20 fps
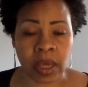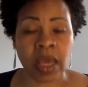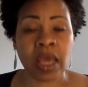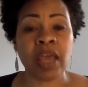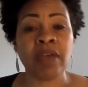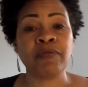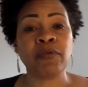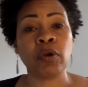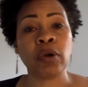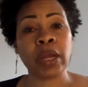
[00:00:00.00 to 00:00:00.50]

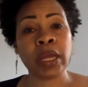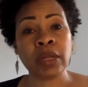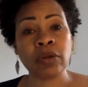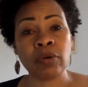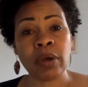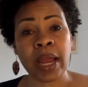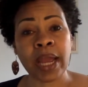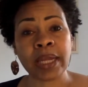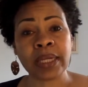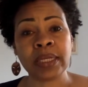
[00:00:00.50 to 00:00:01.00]
If you're
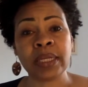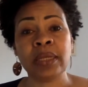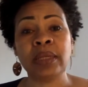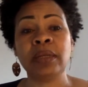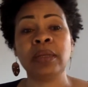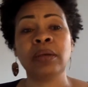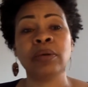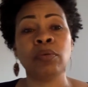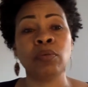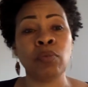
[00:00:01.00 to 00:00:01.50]
interacting
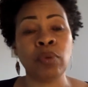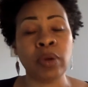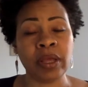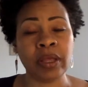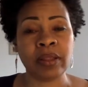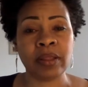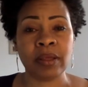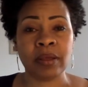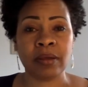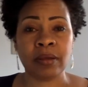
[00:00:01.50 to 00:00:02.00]
with
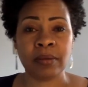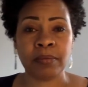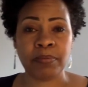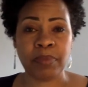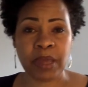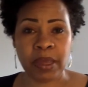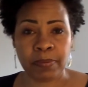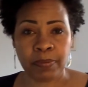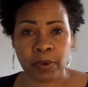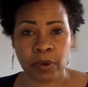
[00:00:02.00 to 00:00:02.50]

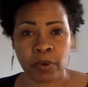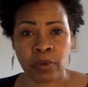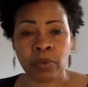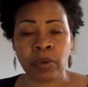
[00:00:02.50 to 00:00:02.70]
people,